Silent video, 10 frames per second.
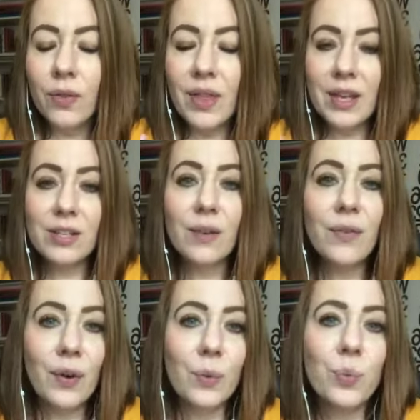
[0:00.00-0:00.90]
They should
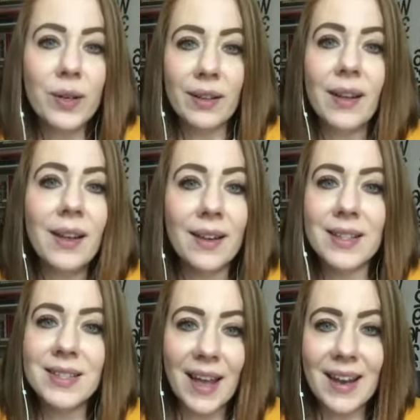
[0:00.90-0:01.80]
feel really
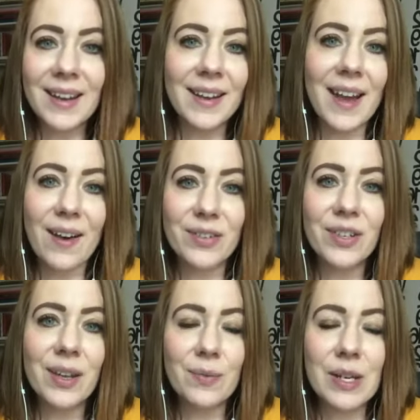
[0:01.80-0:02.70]
excited after
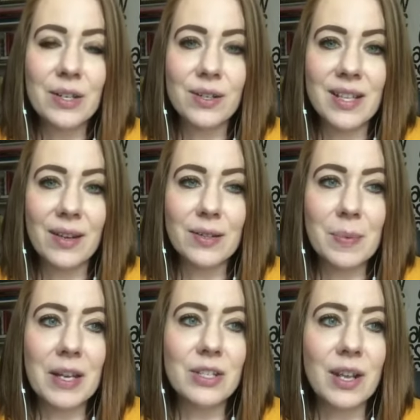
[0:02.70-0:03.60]
they read your sales
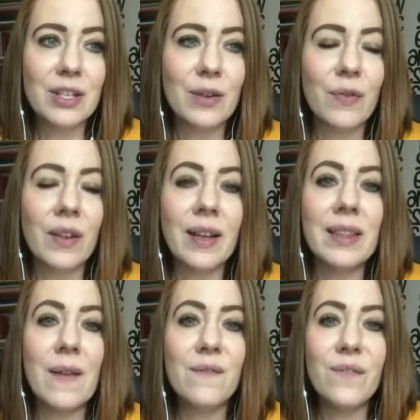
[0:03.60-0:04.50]
page. They should feel like
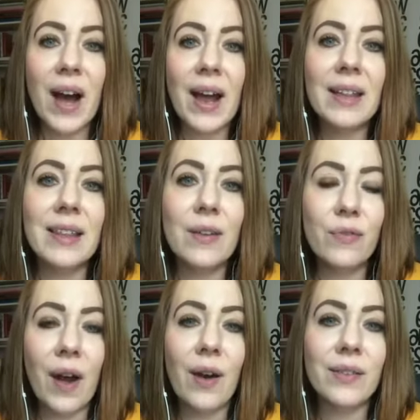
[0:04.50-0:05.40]
they finally
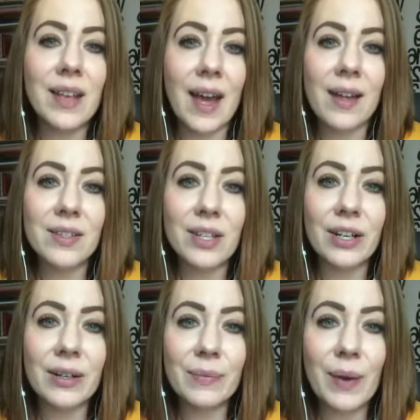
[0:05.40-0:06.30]
found the
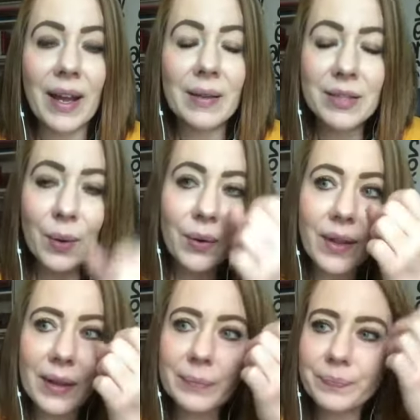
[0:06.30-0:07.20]
answer, right? So
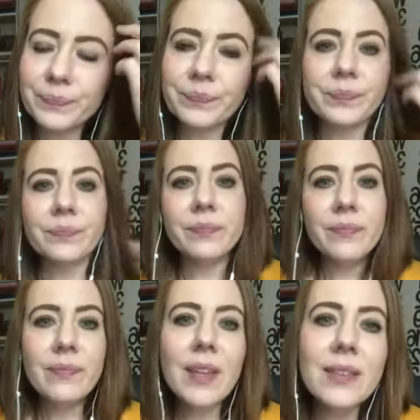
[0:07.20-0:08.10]
like,
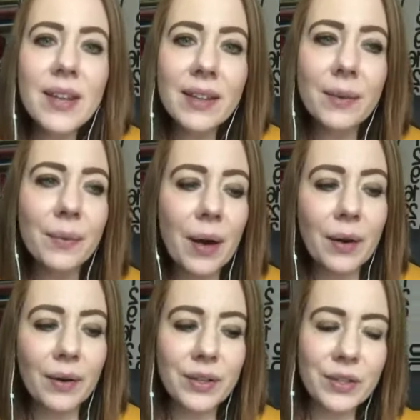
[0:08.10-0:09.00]
think
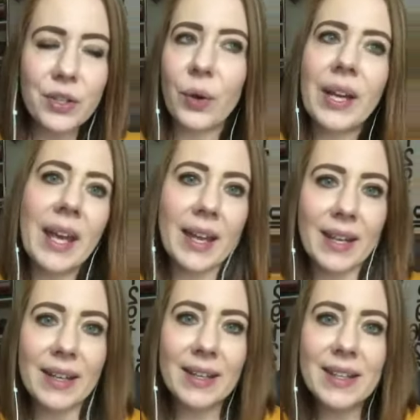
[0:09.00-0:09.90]
about your
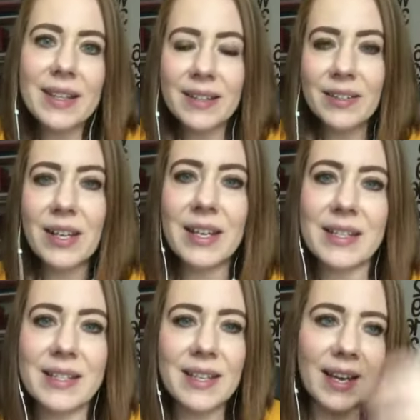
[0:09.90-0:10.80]
kid and
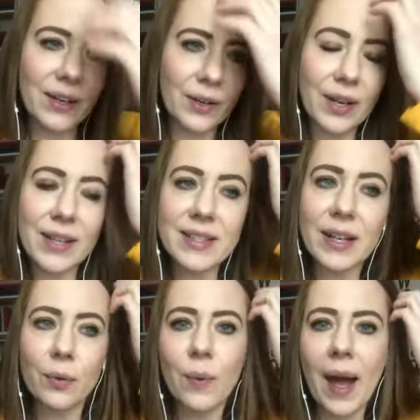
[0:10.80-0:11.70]
he's sick, or he has
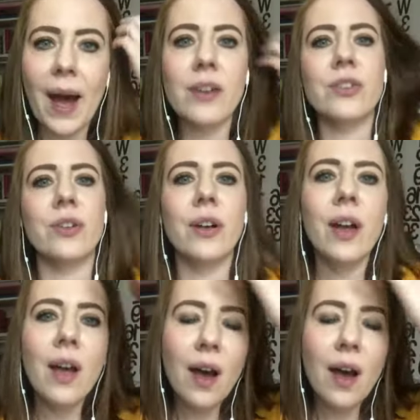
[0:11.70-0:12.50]
like a rash, or